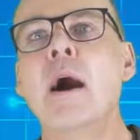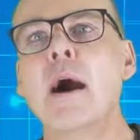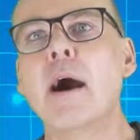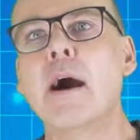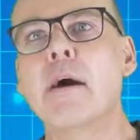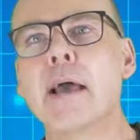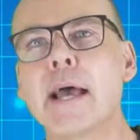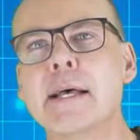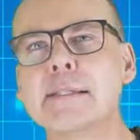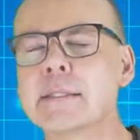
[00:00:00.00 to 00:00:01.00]

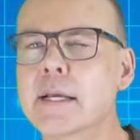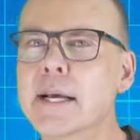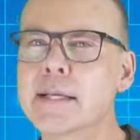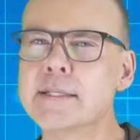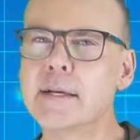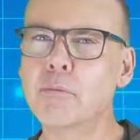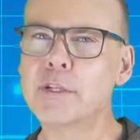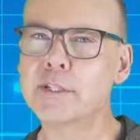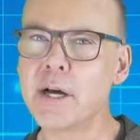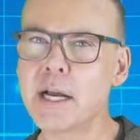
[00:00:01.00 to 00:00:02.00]
As when
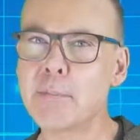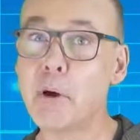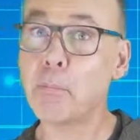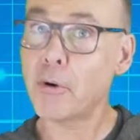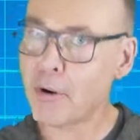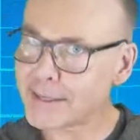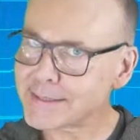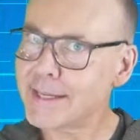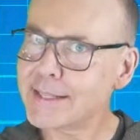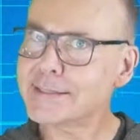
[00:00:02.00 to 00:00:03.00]
you talk about
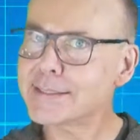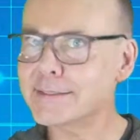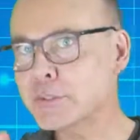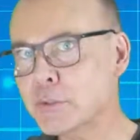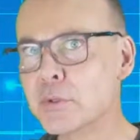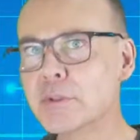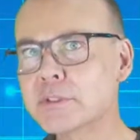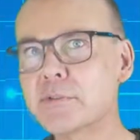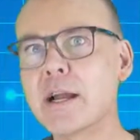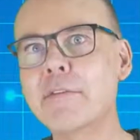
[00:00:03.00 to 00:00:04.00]
process and
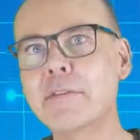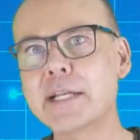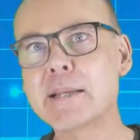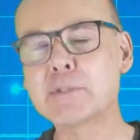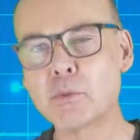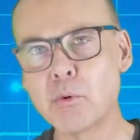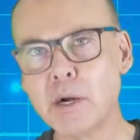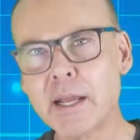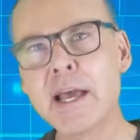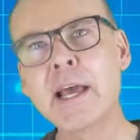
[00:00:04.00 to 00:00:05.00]
tools, right, for teams to
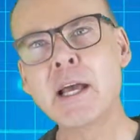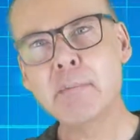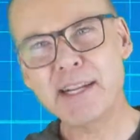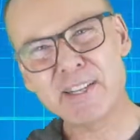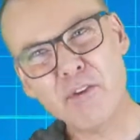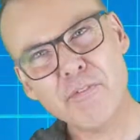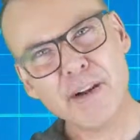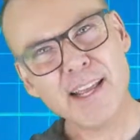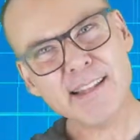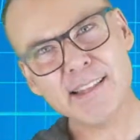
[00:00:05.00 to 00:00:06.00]
work. But don't
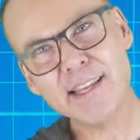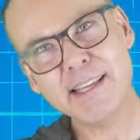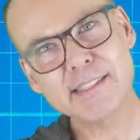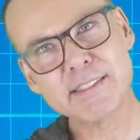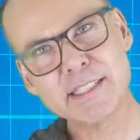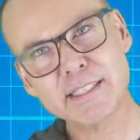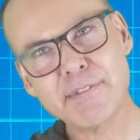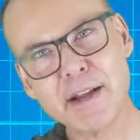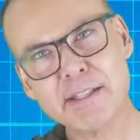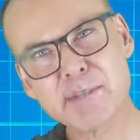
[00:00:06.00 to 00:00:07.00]
forget these
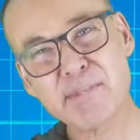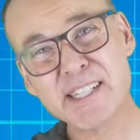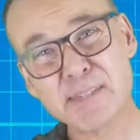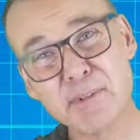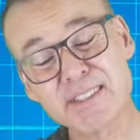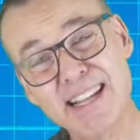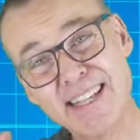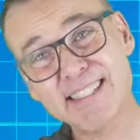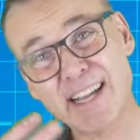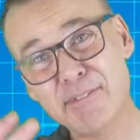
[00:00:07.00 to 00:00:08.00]
values and principles. And
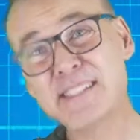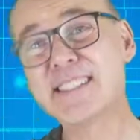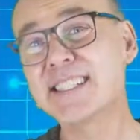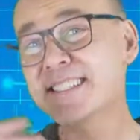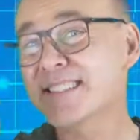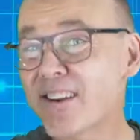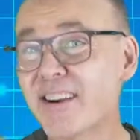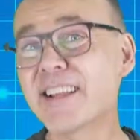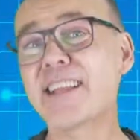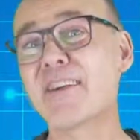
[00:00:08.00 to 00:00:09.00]
actually, I would suggest
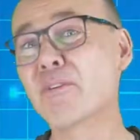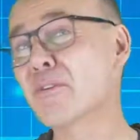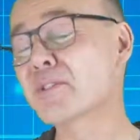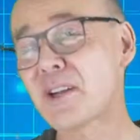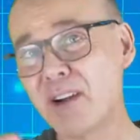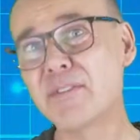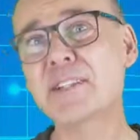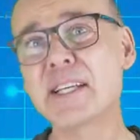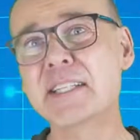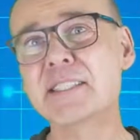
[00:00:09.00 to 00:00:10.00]
starting there with those
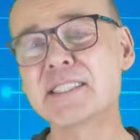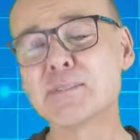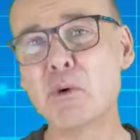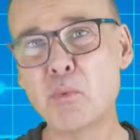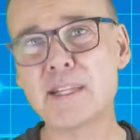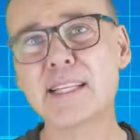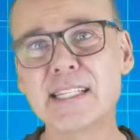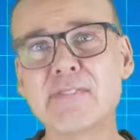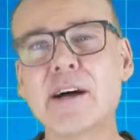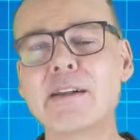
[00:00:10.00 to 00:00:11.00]
conversations about what
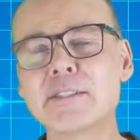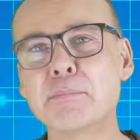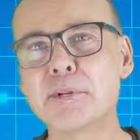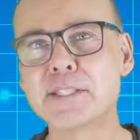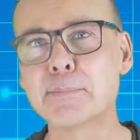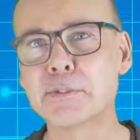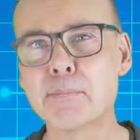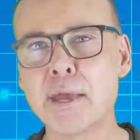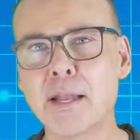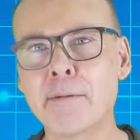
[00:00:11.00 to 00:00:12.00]
these values and principles
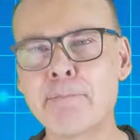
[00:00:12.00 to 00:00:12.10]
mean.